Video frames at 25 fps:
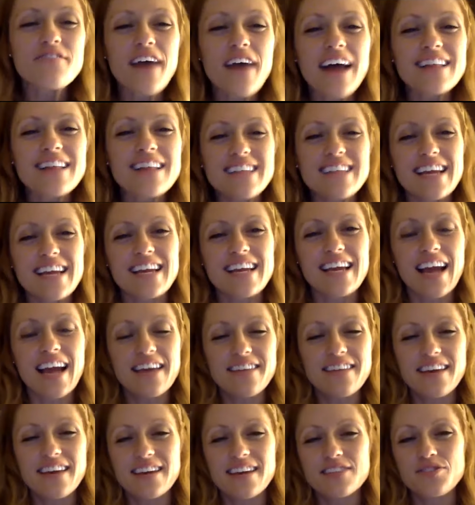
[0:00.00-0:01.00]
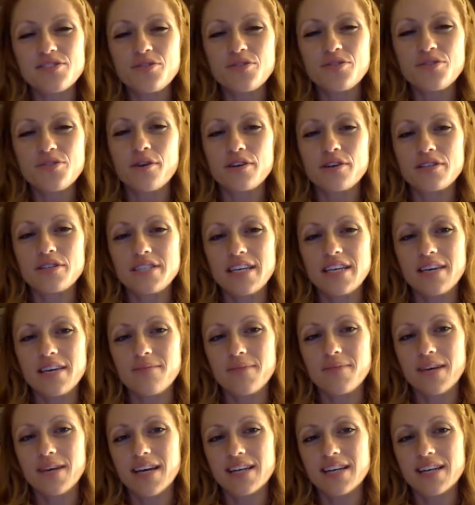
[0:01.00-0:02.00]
validating, I think, as you grow your team, because